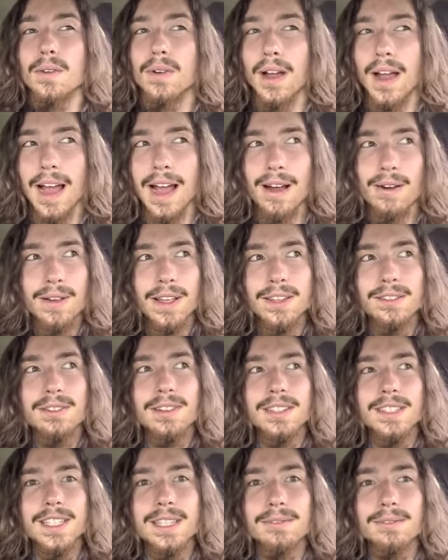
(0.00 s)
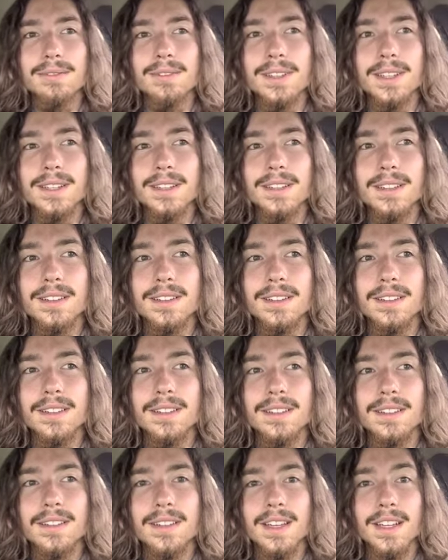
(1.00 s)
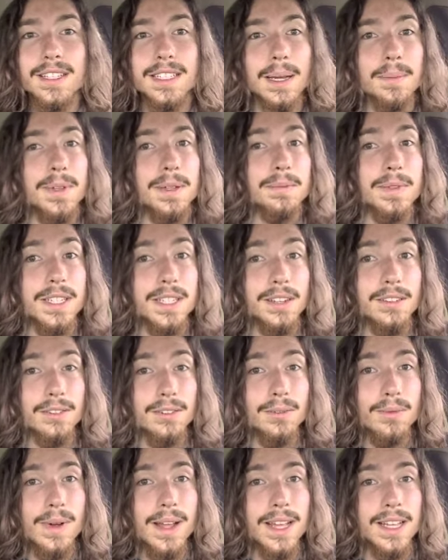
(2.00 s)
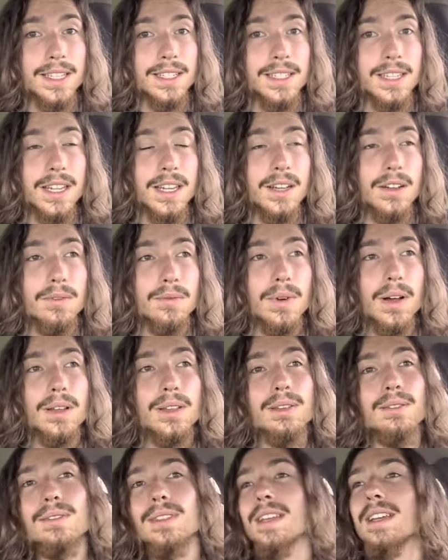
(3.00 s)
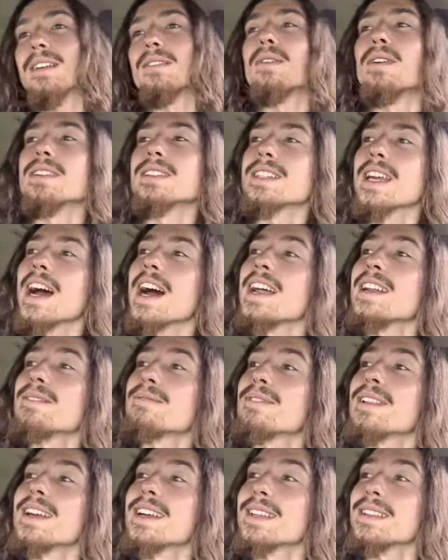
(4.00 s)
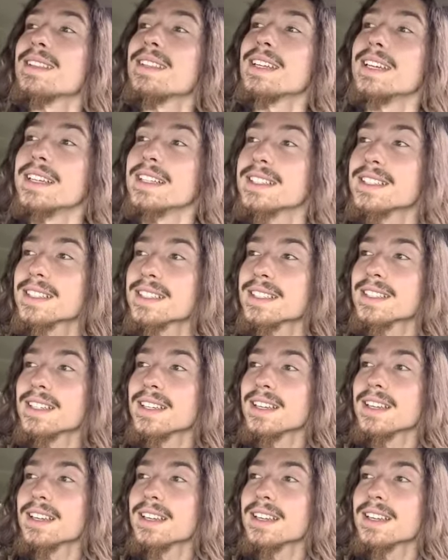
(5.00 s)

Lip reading: how can you conceive of it except in material ways? Well, you think, it's kind of like this.